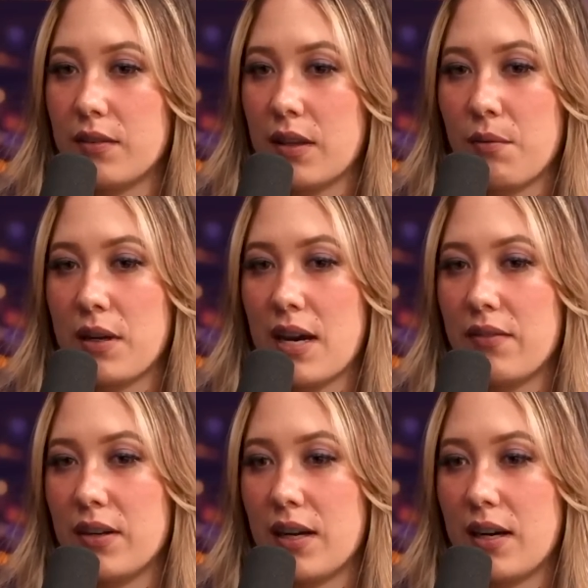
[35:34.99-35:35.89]
that we
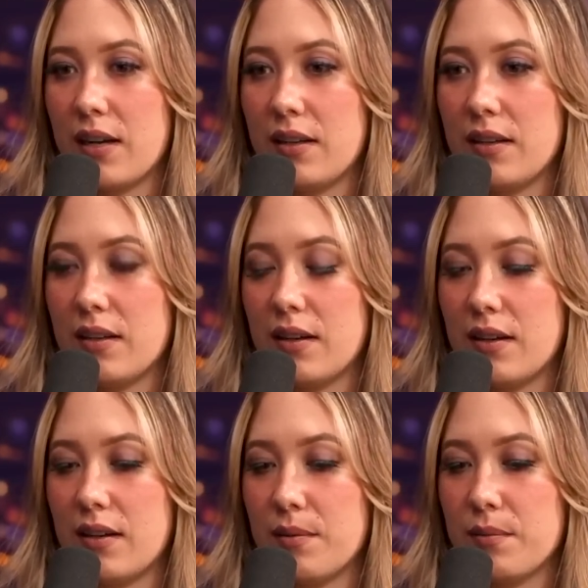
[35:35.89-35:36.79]
haven't had
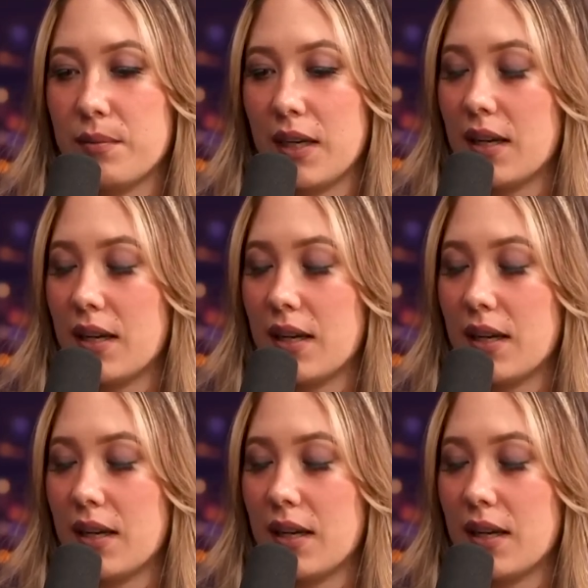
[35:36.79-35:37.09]
um,